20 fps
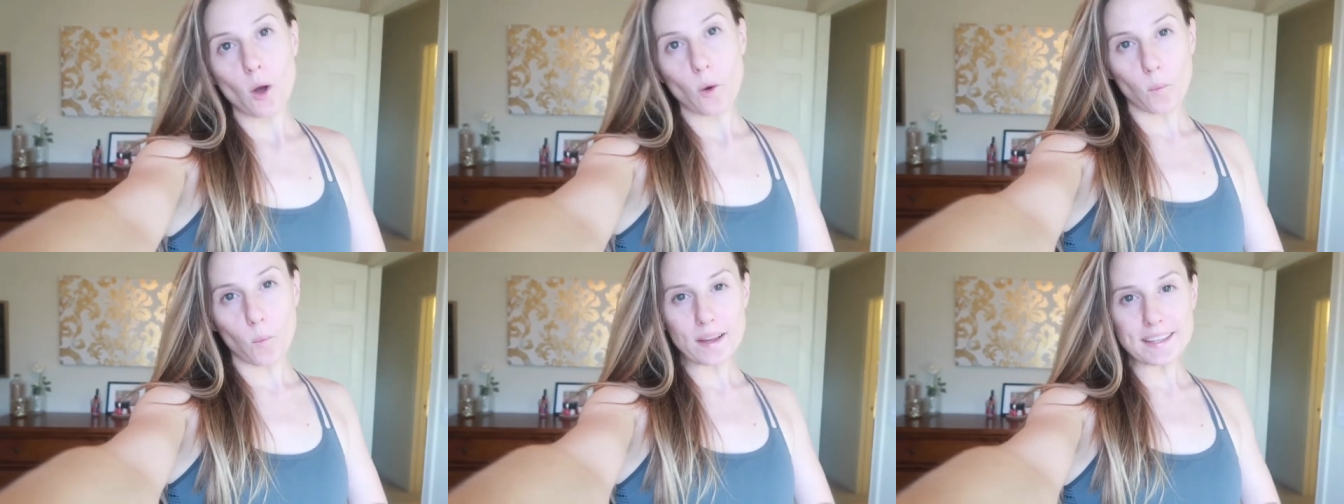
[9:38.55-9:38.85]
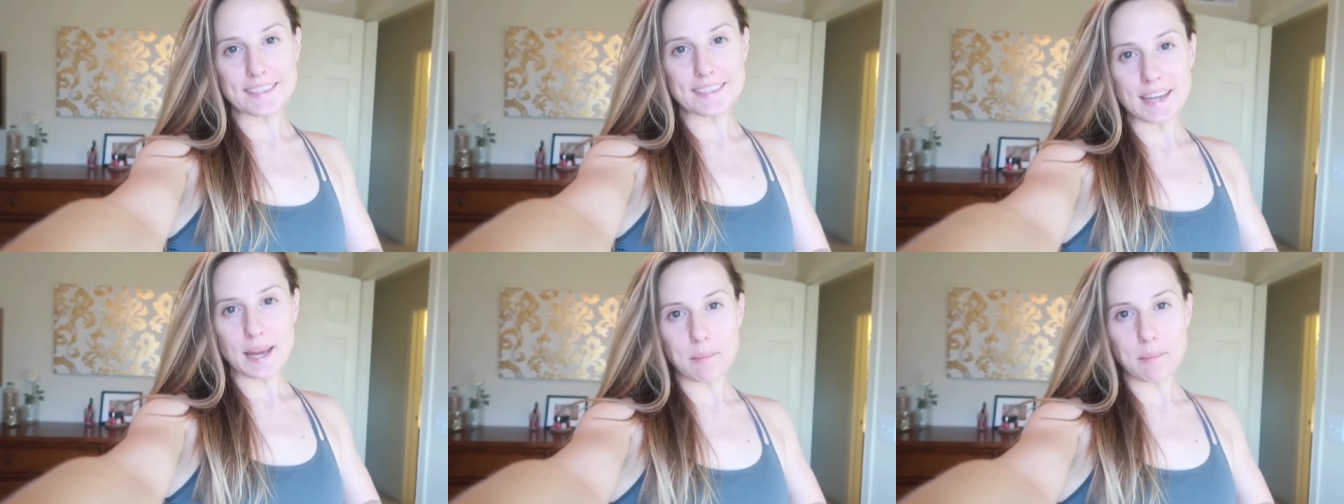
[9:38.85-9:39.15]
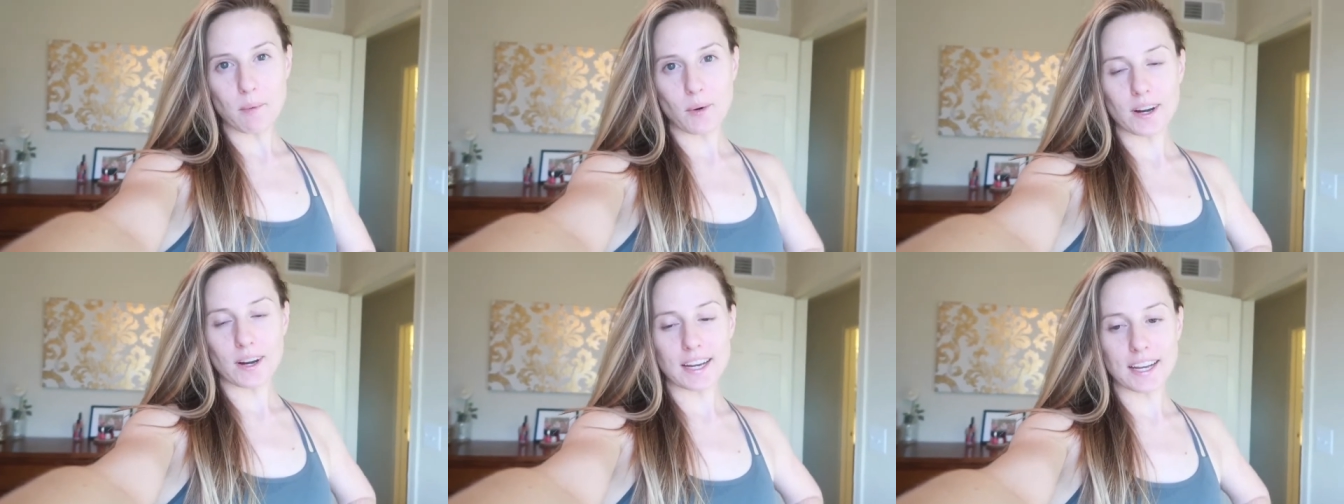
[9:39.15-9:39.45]
Wednesday
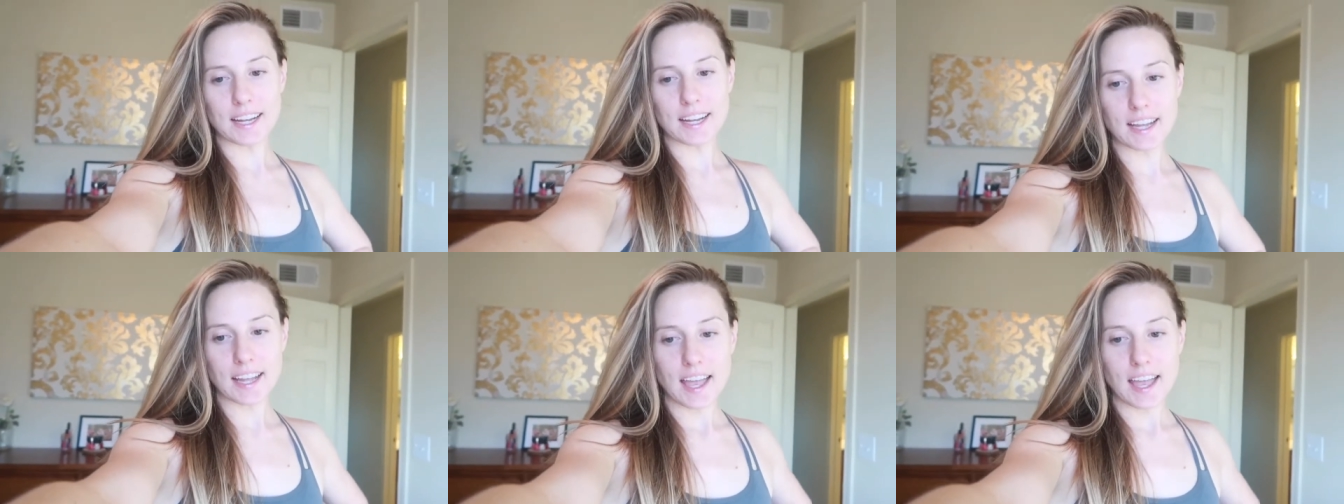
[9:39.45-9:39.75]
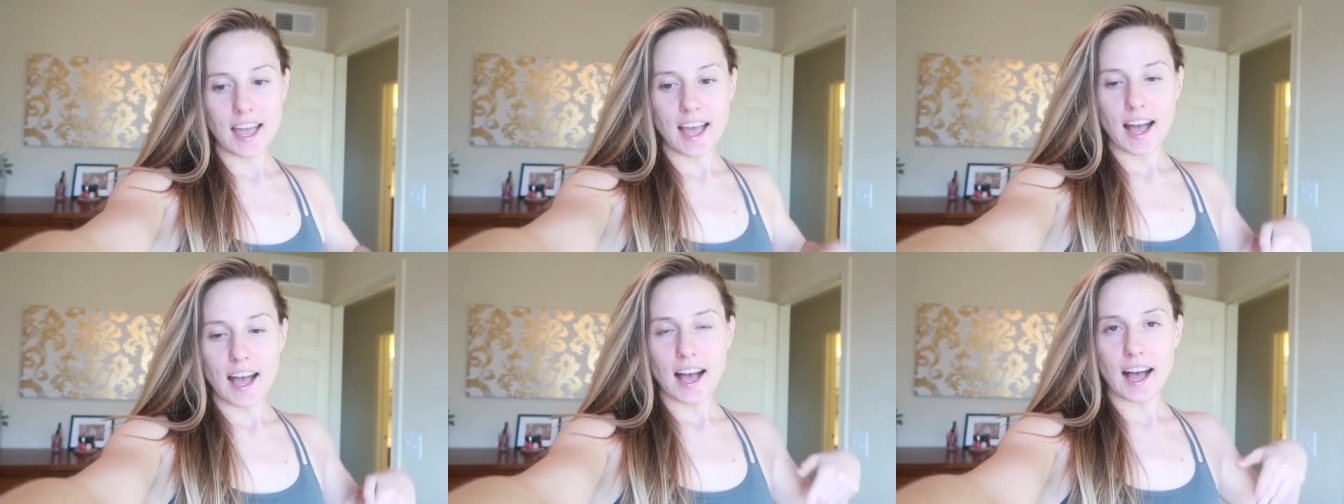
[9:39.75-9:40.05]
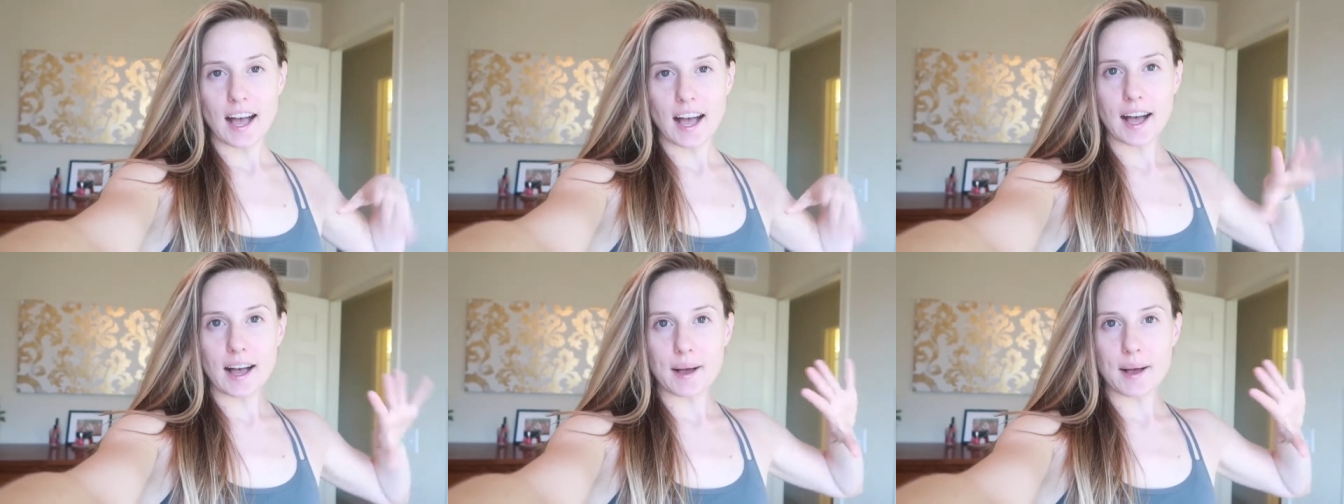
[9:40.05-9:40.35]
morning.
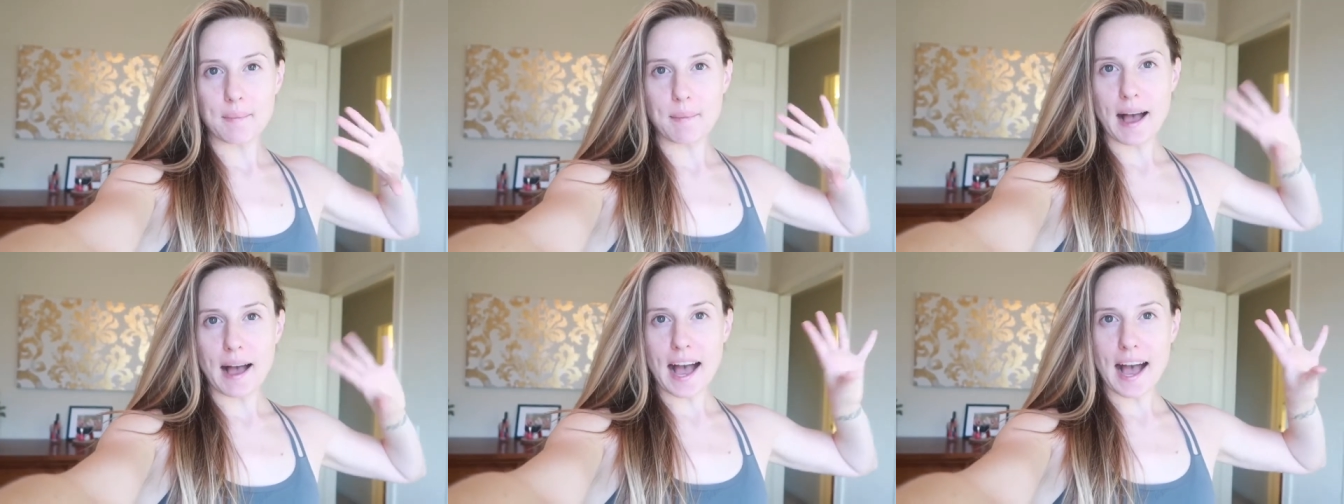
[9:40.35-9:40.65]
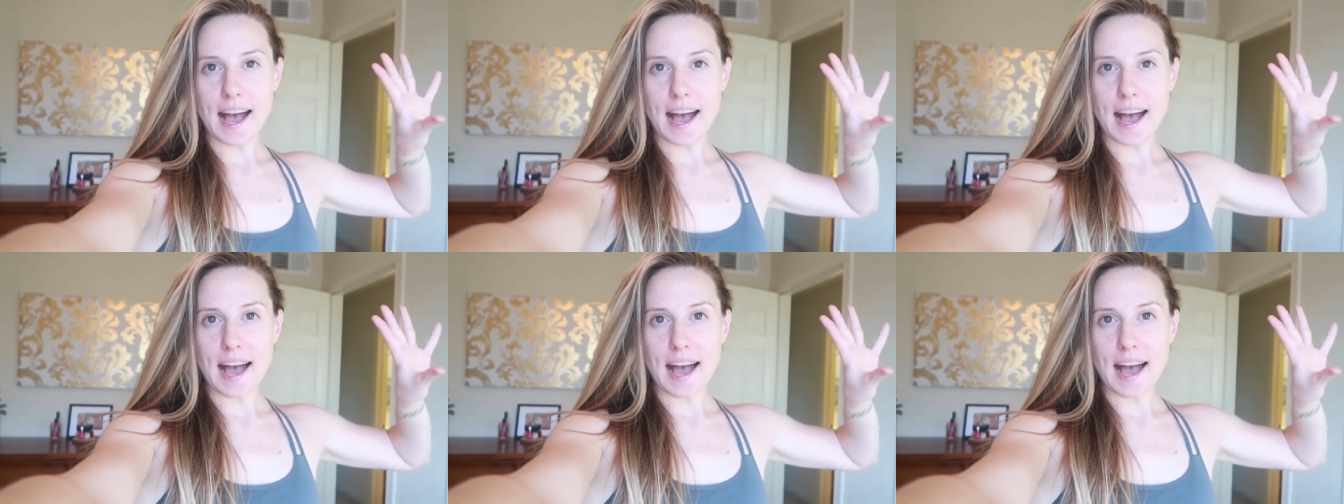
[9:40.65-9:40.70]
Um,